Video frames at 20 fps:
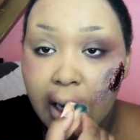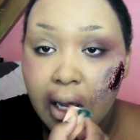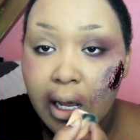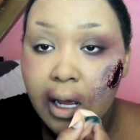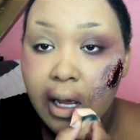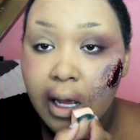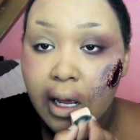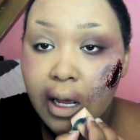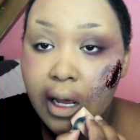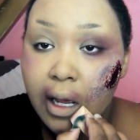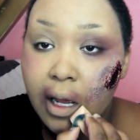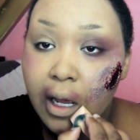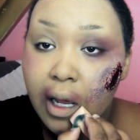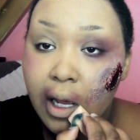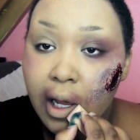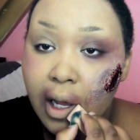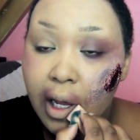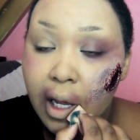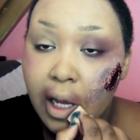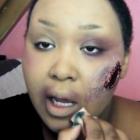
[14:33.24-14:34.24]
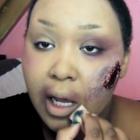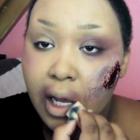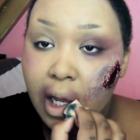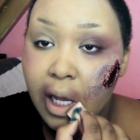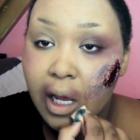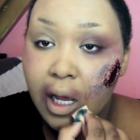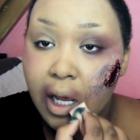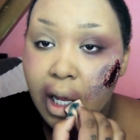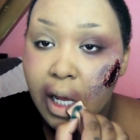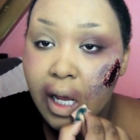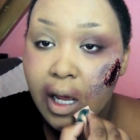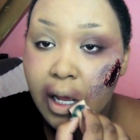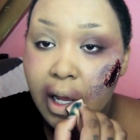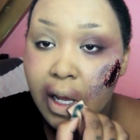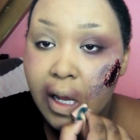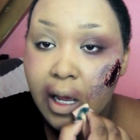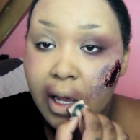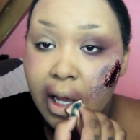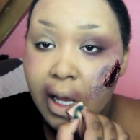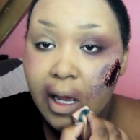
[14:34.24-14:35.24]

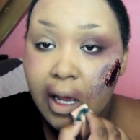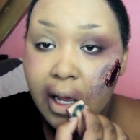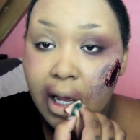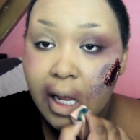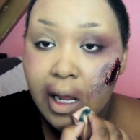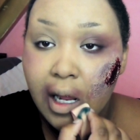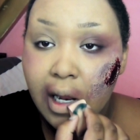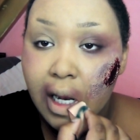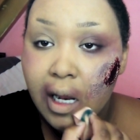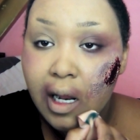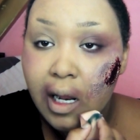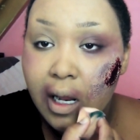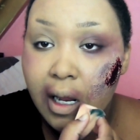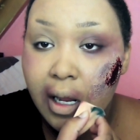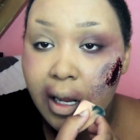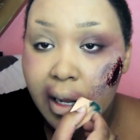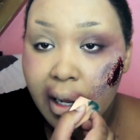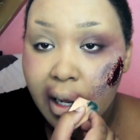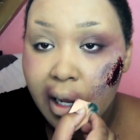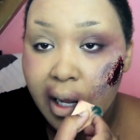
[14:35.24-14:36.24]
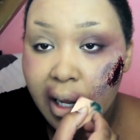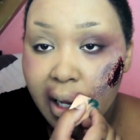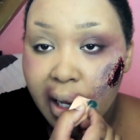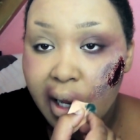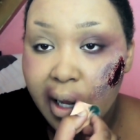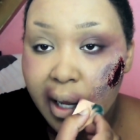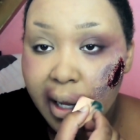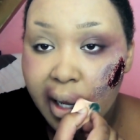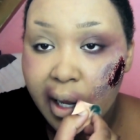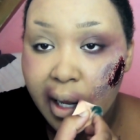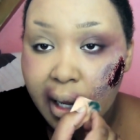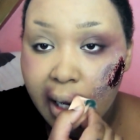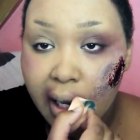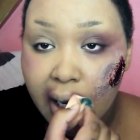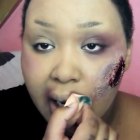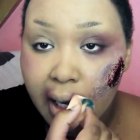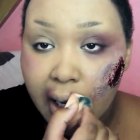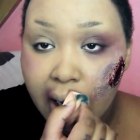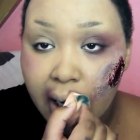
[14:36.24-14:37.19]
Nobody speaks.